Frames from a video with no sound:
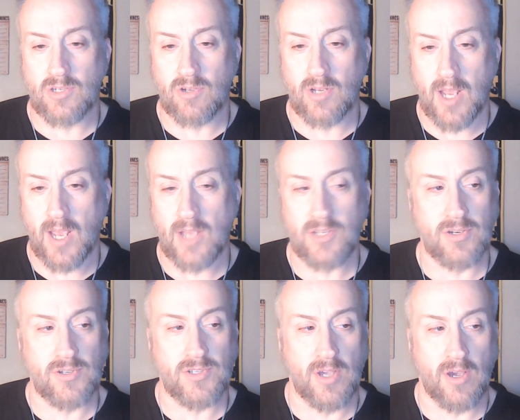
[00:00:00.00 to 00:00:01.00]
you can ask
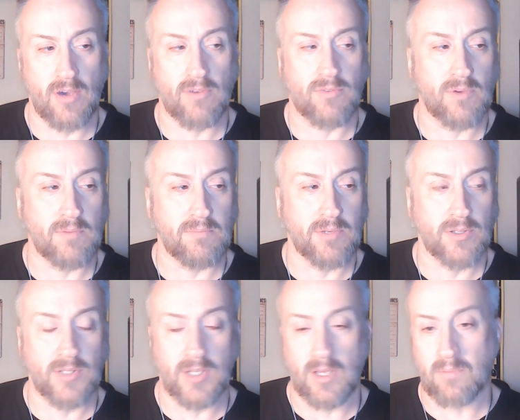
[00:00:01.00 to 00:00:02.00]
yourself when
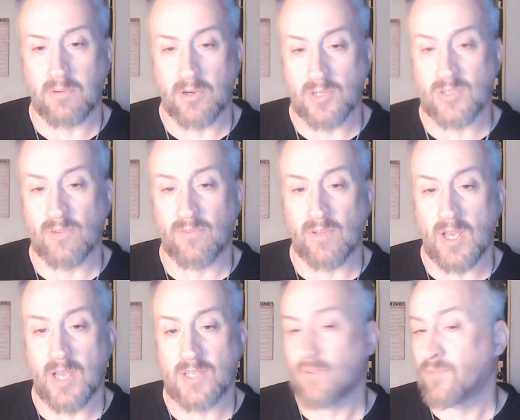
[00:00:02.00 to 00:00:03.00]
building a personal
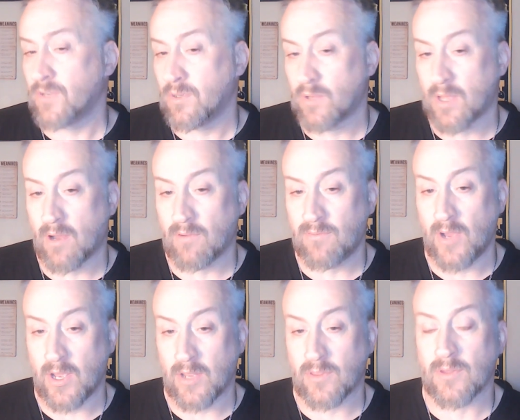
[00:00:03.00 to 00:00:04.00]
philosophy without
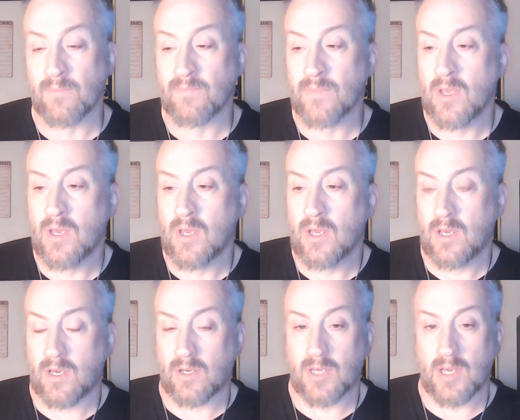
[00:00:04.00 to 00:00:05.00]
faith.
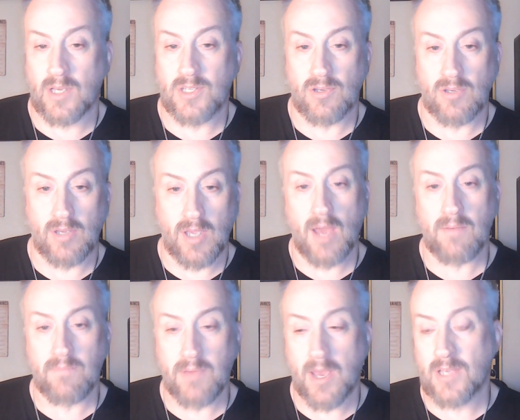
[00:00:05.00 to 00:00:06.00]
Okay, so you've
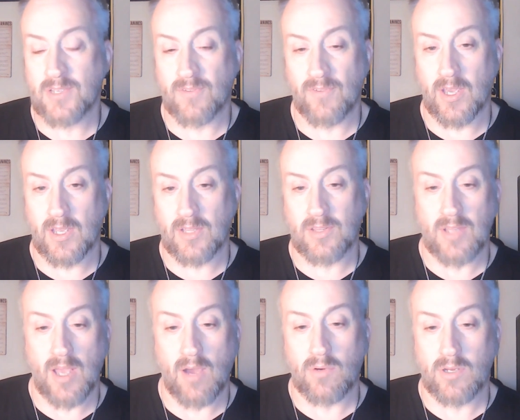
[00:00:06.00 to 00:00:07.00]
gotten past faith,
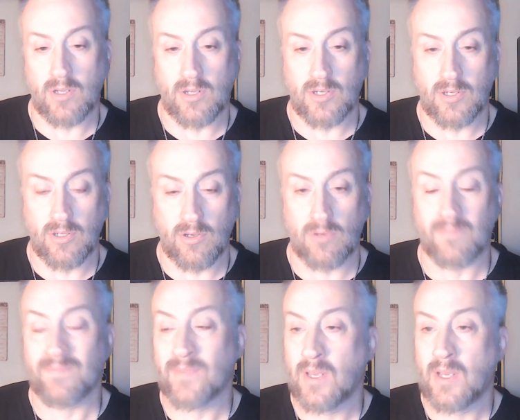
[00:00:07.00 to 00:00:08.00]
now what are you going to do?
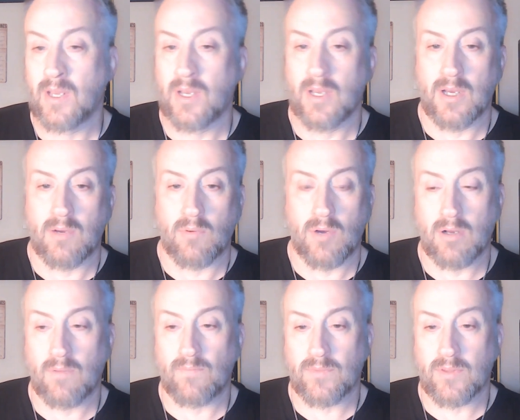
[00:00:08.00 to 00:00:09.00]

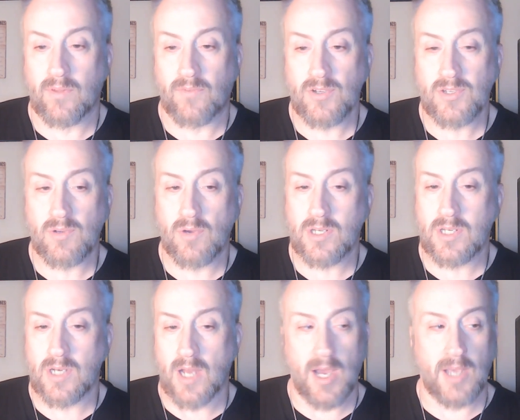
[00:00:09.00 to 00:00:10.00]
Well, the first
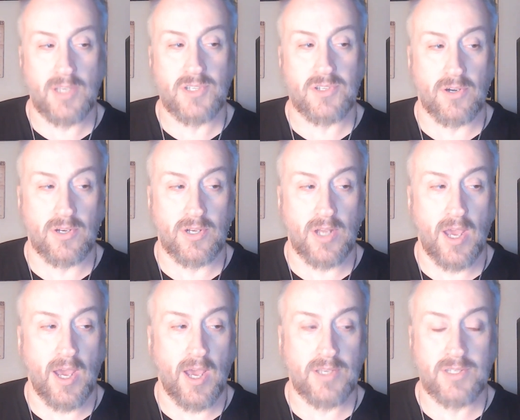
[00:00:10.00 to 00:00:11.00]
question I started to
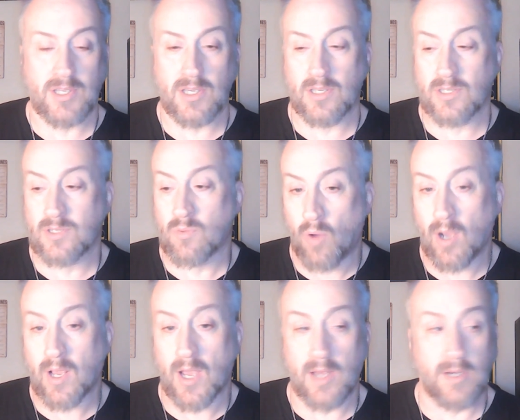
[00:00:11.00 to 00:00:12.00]
ask is, what
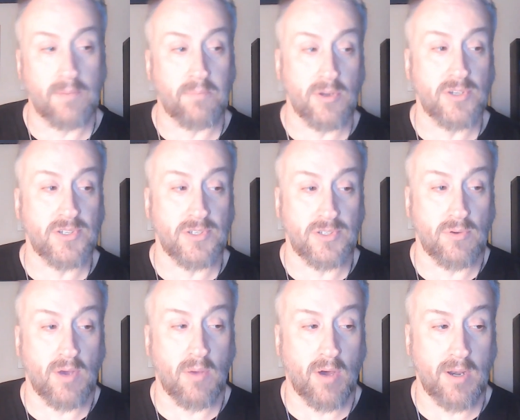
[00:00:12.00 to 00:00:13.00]
kind of person do
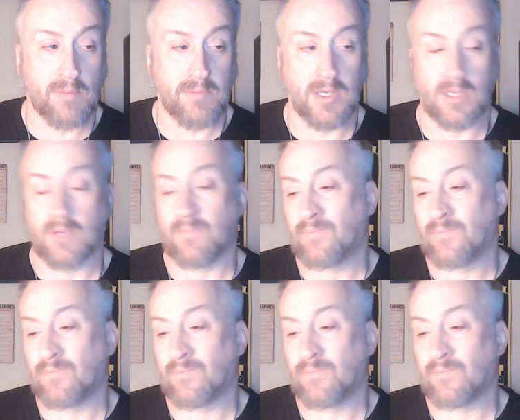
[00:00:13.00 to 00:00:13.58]
I want to be?